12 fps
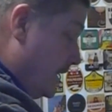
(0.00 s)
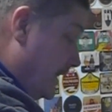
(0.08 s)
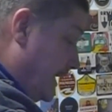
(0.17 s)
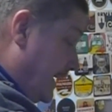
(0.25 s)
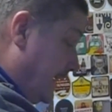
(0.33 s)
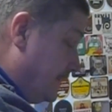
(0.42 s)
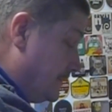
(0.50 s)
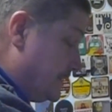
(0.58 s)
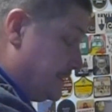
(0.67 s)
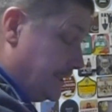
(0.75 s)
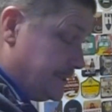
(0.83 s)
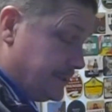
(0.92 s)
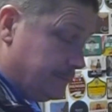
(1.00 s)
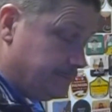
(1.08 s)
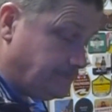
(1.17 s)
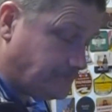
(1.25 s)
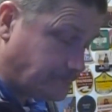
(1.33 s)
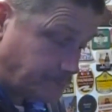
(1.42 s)
that into the system.
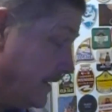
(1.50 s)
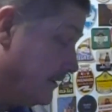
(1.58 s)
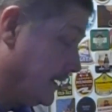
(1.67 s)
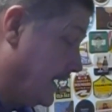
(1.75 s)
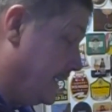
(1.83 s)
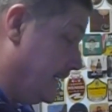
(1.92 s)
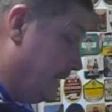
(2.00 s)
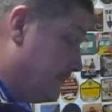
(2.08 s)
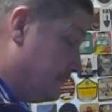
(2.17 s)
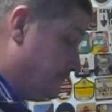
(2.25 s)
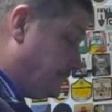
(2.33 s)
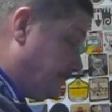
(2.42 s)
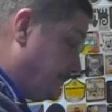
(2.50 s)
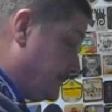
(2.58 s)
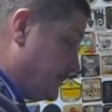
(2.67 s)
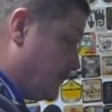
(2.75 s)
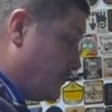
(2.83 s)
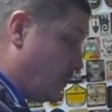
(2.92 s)
On a
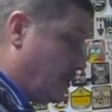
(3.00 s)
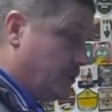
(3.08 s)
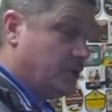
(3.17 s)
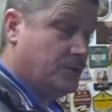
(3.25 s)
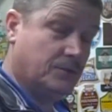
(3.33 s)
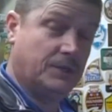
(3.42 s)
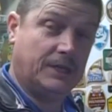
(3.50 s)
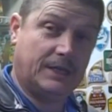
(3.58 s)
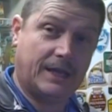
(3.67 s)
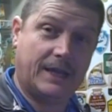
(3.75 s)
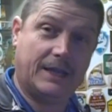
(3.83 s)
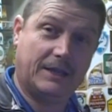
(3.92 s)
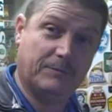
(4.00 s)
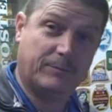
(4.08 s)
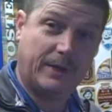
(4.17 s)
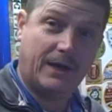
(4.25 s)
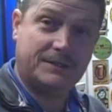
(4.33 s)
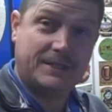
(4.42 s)
corny keg
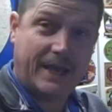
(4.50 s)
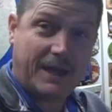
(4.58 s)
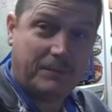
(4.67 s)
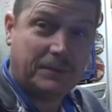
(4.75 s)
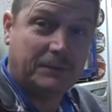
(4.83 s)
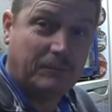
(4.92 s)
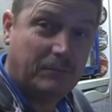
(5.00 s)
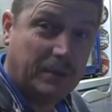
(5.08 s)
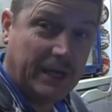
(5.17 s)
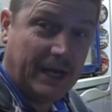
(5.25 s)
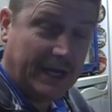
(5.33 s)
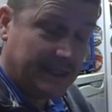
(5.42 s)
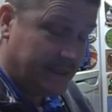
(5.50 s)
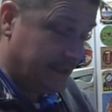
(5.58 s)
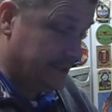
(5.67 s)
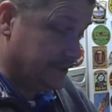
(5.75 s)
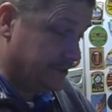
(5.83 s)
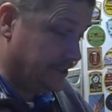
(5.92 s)
bar tap bar
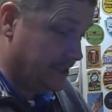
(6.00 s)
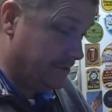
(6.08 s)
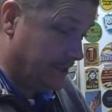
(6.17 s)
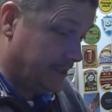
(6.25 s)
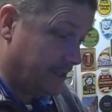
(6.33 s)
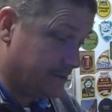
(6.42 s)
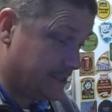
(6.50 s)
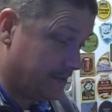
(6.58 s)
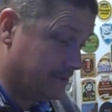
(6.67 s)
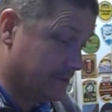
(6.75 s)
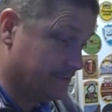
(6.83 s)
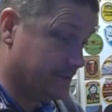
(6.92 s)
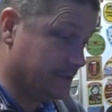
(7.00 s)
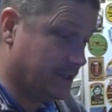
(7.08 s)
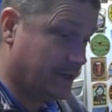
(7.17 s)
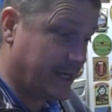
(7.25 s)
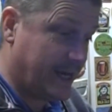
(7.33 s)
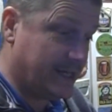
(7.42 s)
serving, I know several of you have
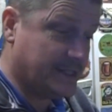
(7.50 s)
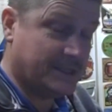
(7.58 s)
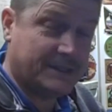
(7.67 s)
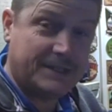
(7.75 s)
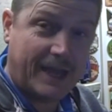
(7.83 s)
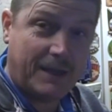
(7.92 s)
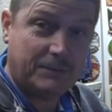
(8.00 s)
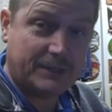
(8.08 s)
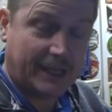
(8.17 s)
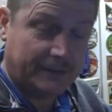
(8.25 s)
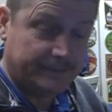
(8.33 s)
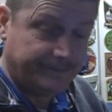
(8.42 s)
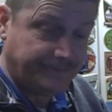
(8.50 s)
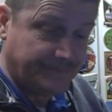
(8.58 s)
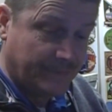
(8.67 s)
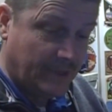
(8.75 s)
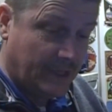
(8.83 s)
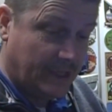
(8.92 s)
got kegs and taps now.
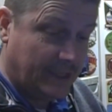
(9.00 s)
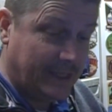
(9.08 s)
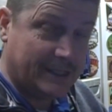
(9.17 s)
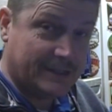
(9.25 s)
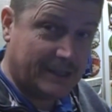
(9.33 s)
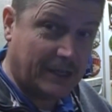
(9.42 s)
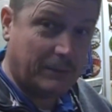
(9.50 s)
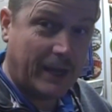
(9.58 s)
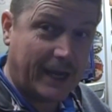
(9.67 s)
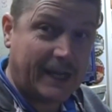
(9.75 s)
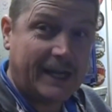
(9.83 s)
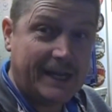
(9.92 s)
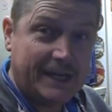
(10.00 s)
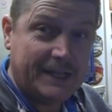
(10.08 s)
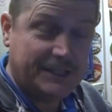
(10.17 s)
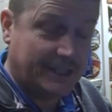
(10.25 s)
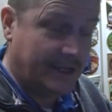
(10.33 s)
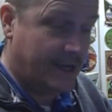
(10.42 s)
You need to think about
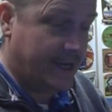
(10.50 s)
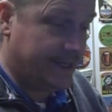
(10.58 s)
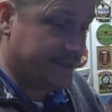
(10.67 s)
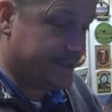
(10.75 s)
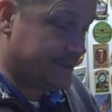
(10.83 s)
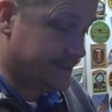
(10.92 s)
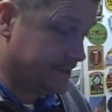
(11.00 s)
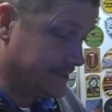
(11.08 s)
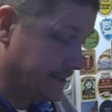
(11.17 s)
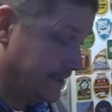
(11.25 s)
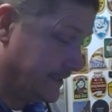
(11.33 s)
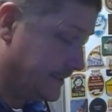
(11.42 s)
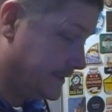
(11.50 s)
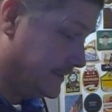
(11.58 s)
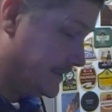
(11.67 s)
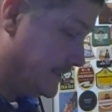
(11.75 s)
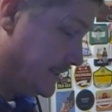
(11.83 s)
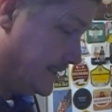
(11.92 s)
cleaning your lines, and